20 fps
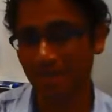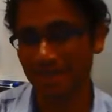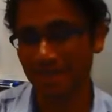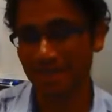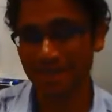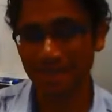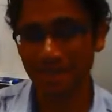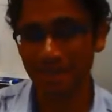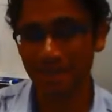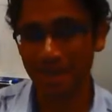
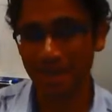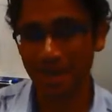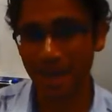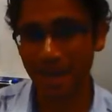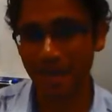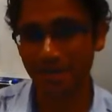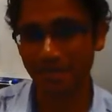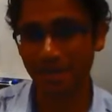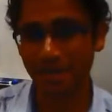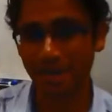my team
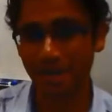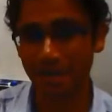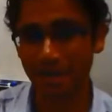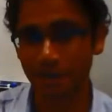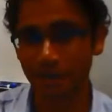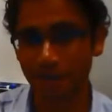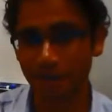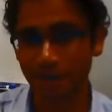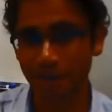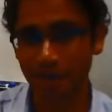and I
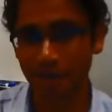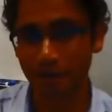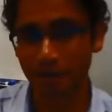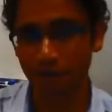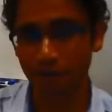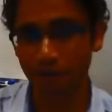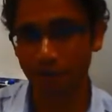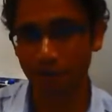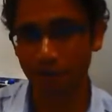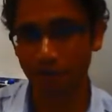started looking
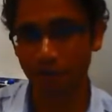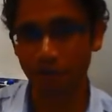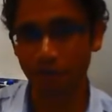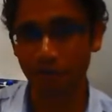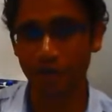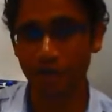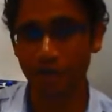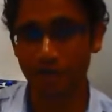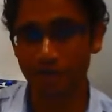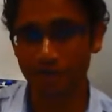out
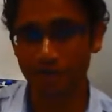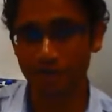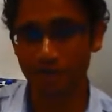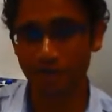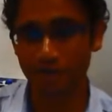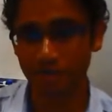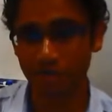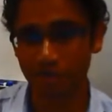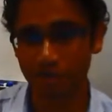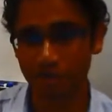for
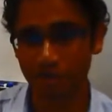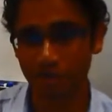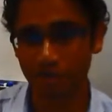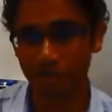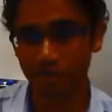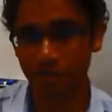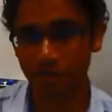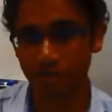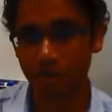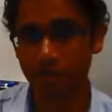investors
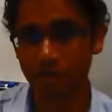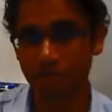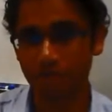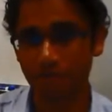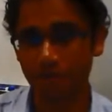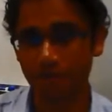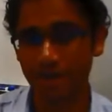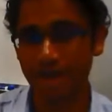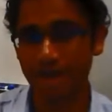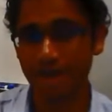
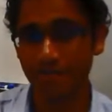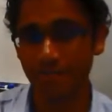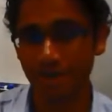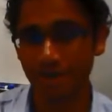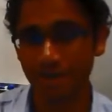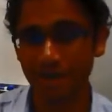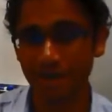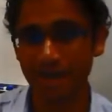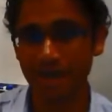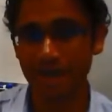for a
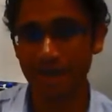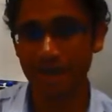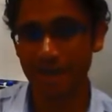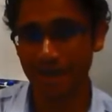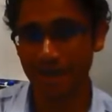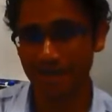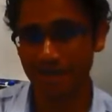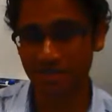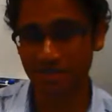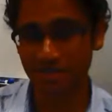capital
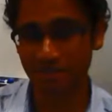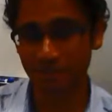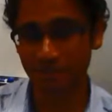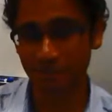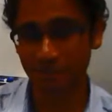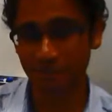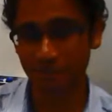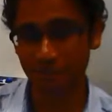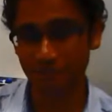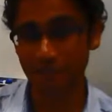
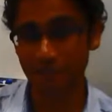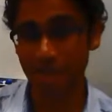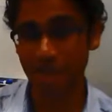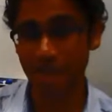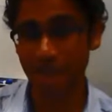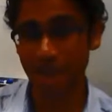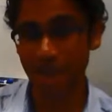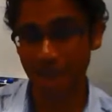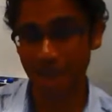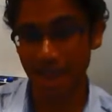intensive
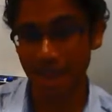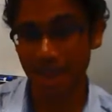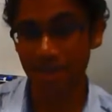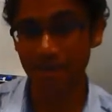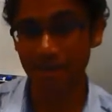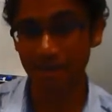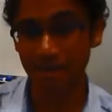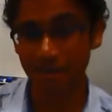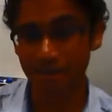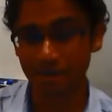
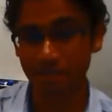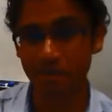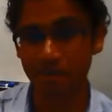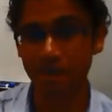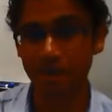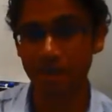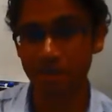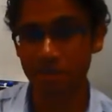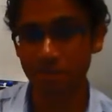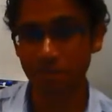and
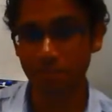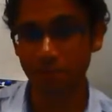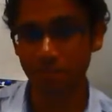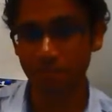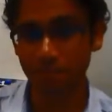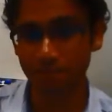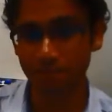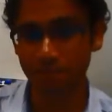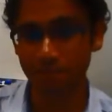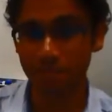relatively less
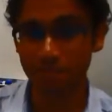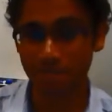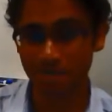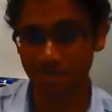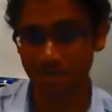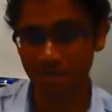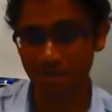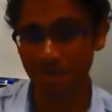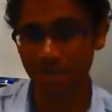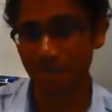profitable
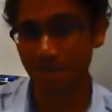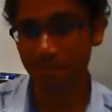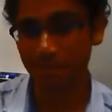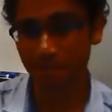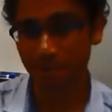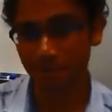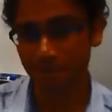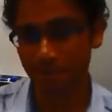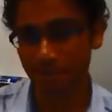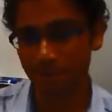business
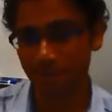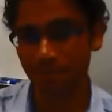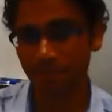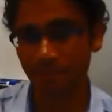segment.